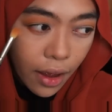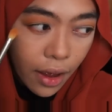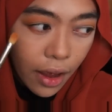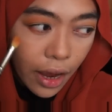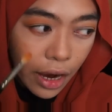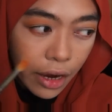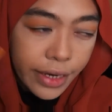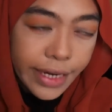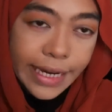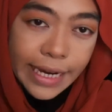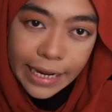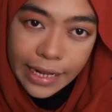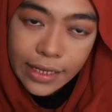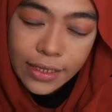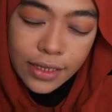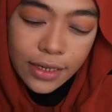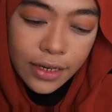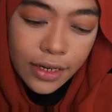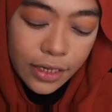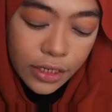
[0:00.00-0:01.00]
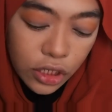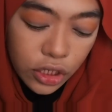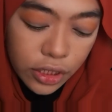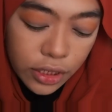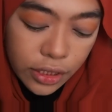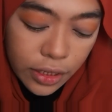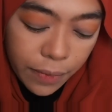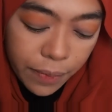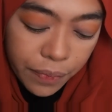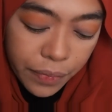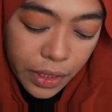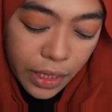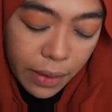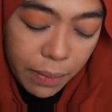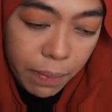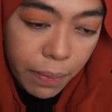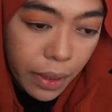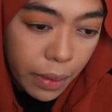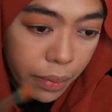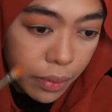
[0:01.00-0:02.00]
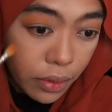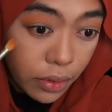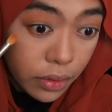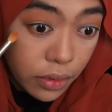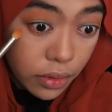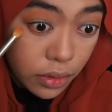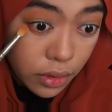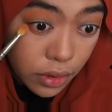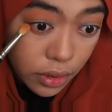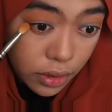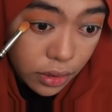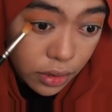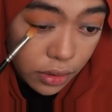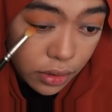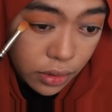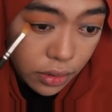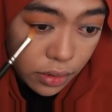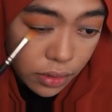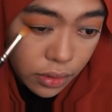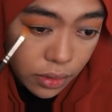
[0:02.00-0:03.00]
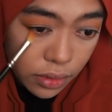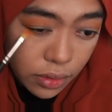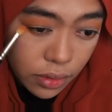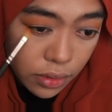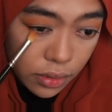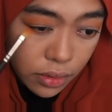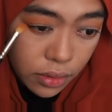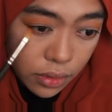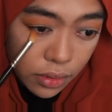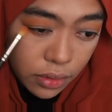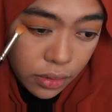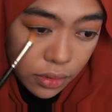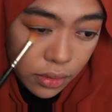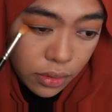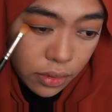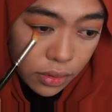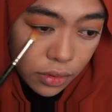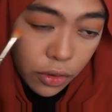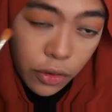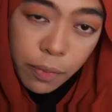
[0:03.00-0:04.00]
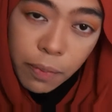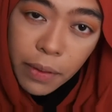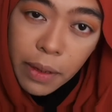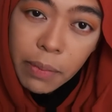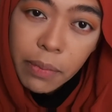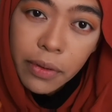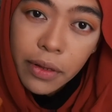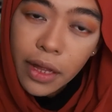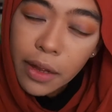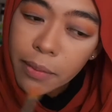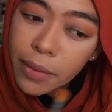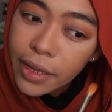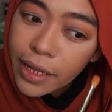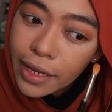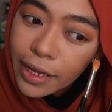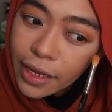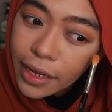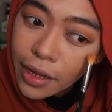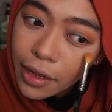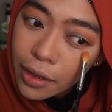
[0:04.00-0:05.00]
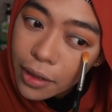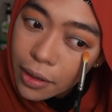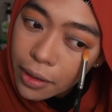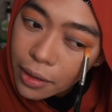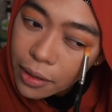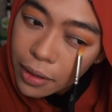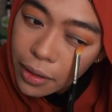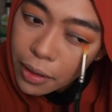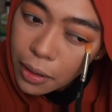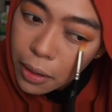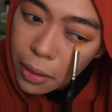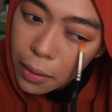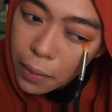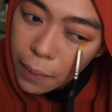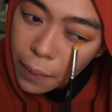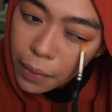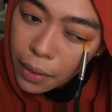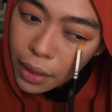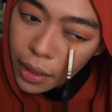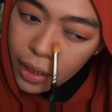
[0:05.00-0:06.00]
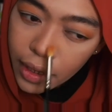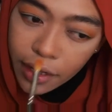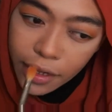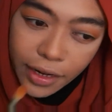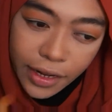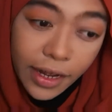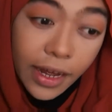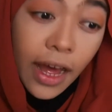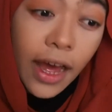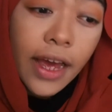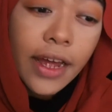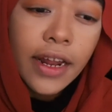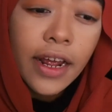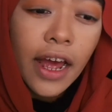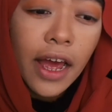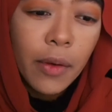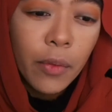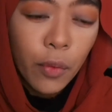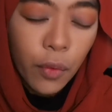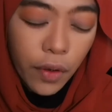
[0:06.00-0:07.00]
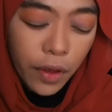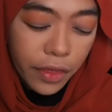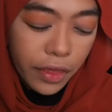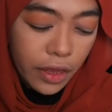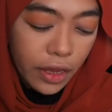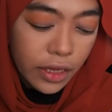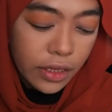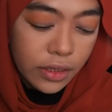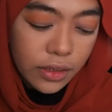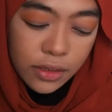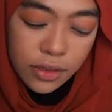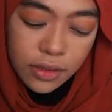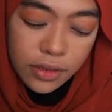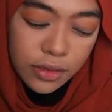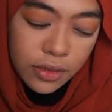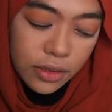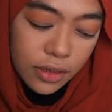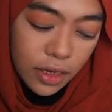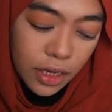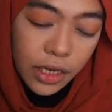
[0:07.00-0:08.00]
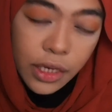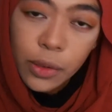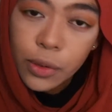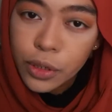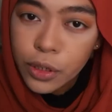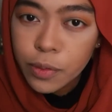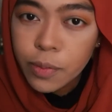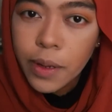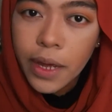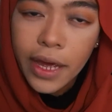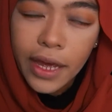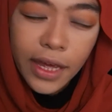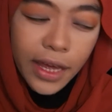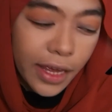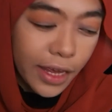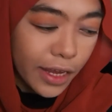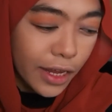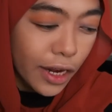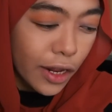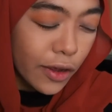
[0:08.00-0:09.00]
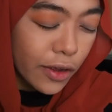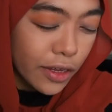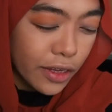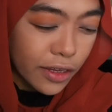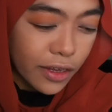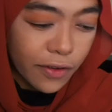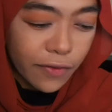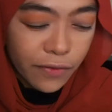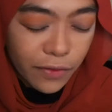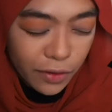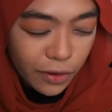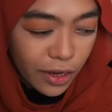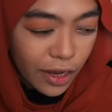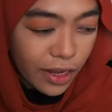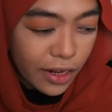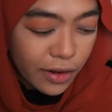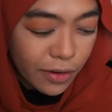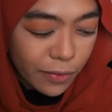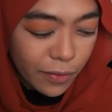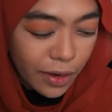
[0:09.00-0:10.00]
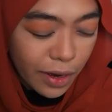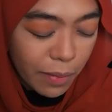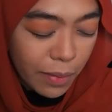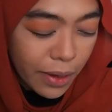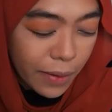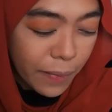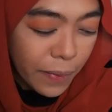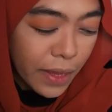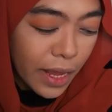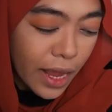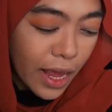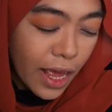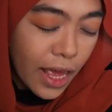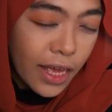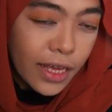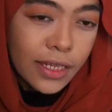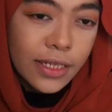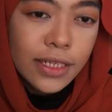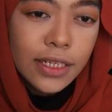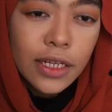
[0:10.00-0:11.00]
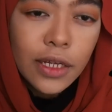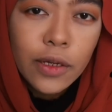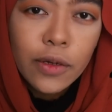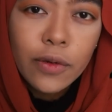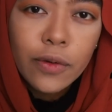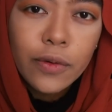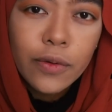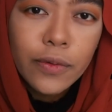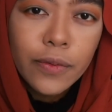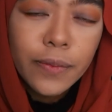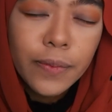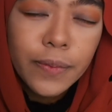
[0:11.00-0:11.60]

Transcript: a decent relationship. Like people just, not people, I mean like the guy that I'm with is a douchebag, you know, if you get what I mean. So